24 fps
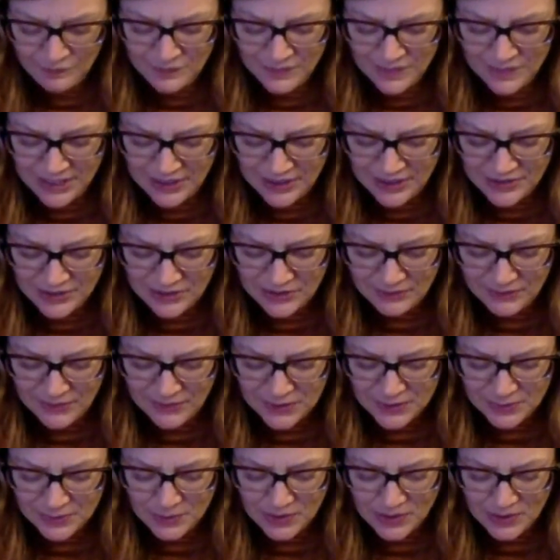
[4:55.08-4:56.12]
Here's our
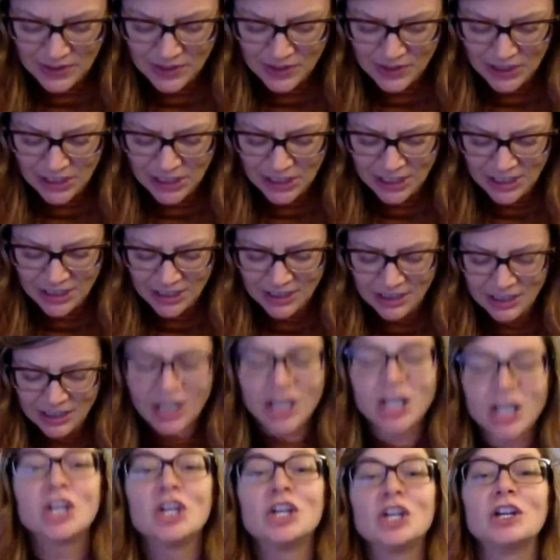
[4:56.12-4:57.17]
first word.
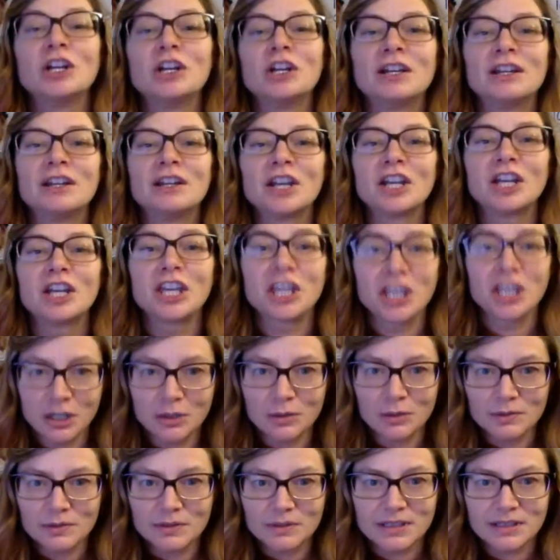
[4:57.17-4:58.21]

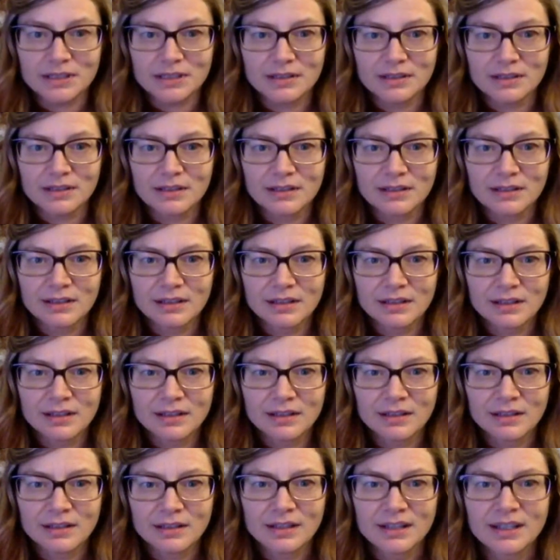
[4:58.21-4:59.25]
Cute.
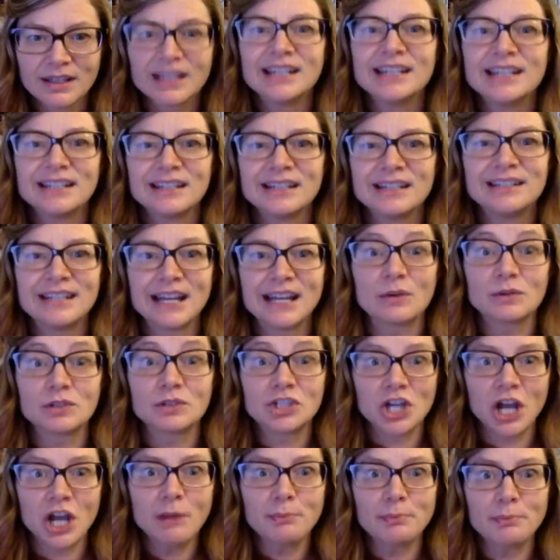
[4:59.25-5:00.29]
Now,
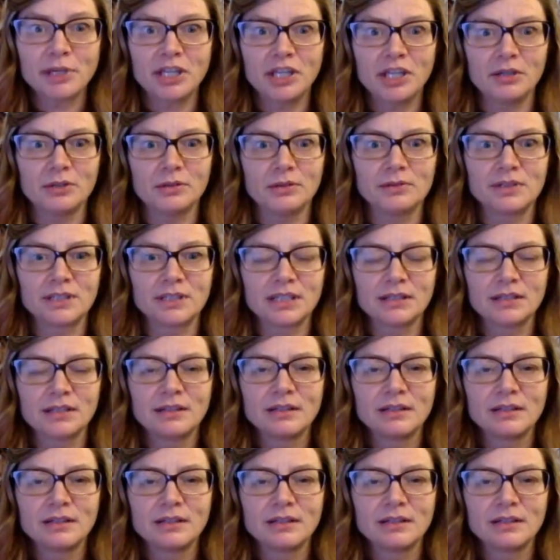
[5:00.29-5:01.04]
chop cute.